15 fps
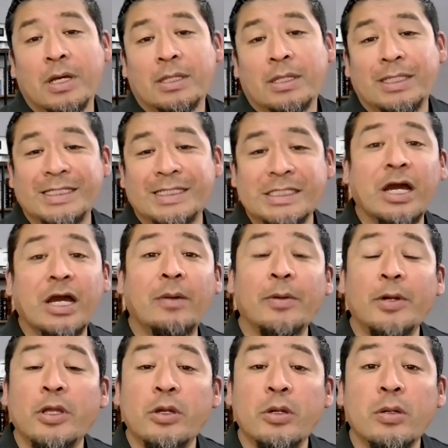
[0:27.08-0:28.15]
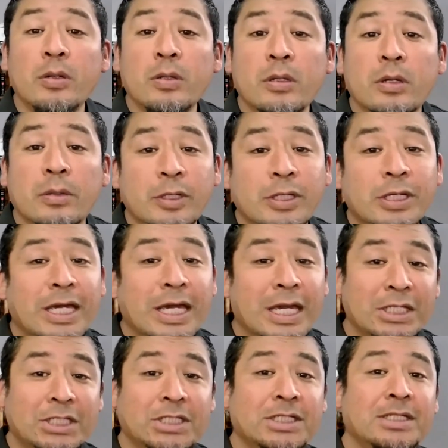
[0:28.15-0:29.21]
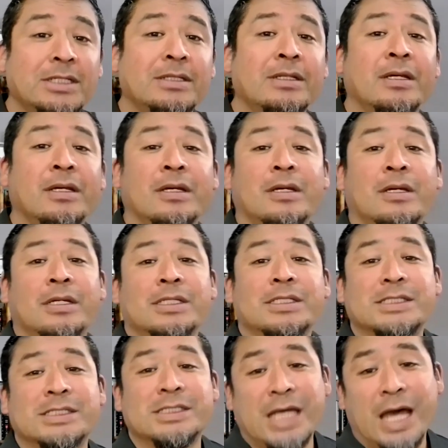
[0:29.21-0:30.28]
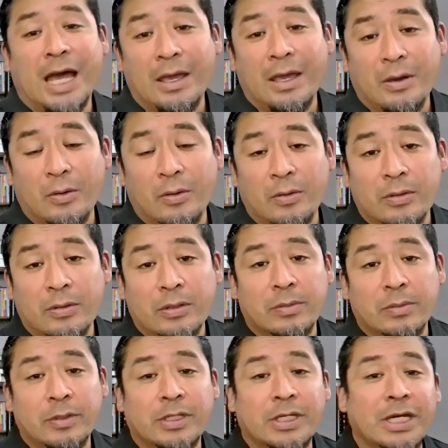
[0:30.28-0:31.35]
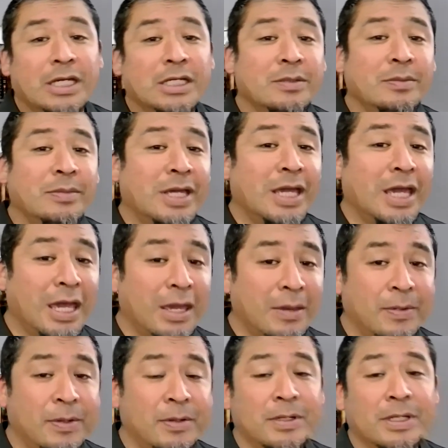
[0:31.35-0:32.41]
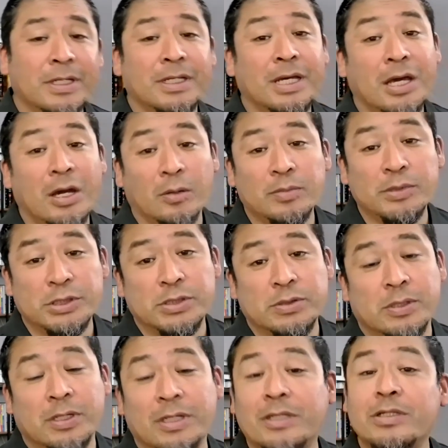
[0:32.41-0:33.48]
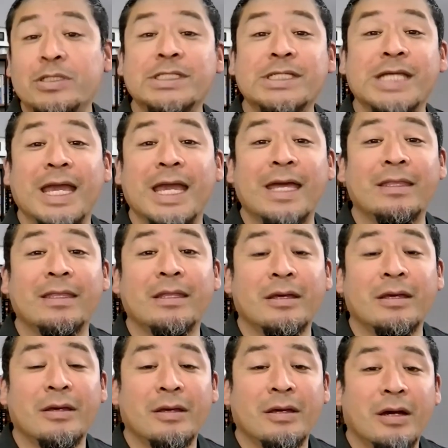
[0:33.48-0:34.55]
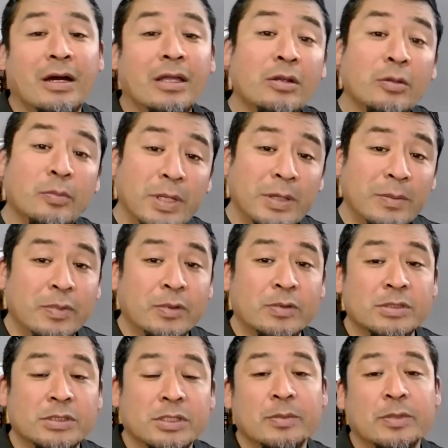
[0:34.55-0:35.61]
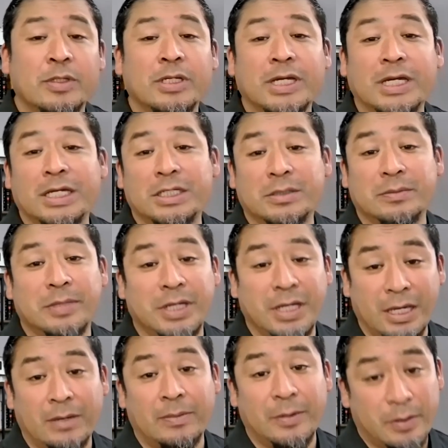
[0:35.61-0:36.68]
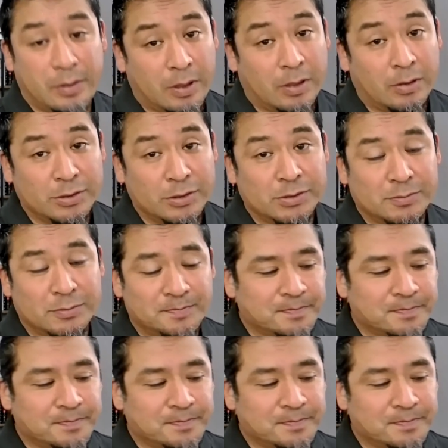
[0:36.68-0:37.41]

discover your communication style, your communication behavior, and it helps you understand other people's communication behavior also.